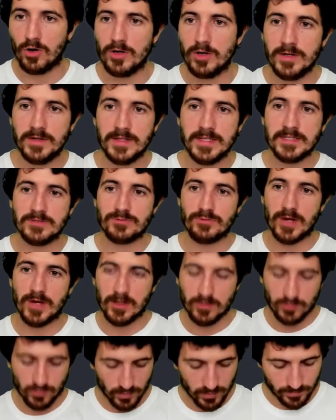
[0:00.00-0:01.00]
On this
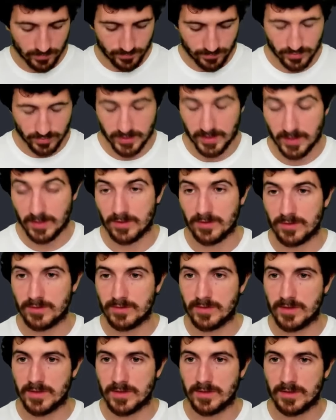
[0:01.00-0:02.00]
route, we'll put
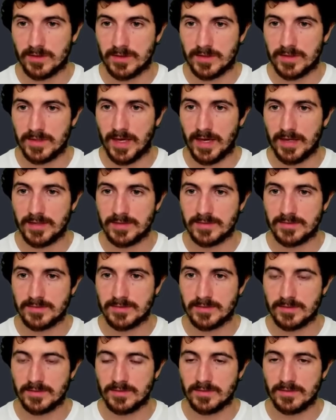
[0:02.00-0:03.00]
here the
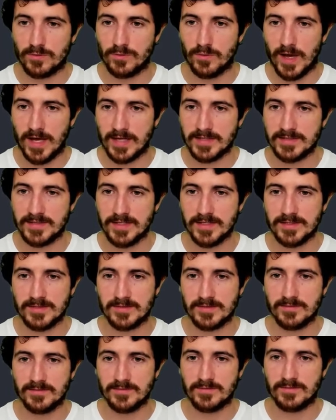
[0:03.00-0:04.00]
text to
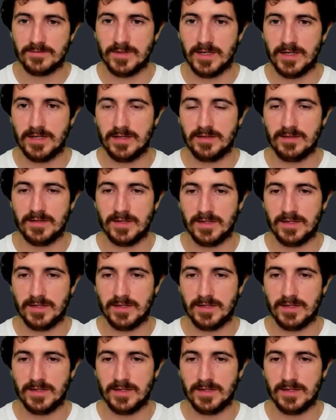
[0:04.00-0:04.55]
access, right?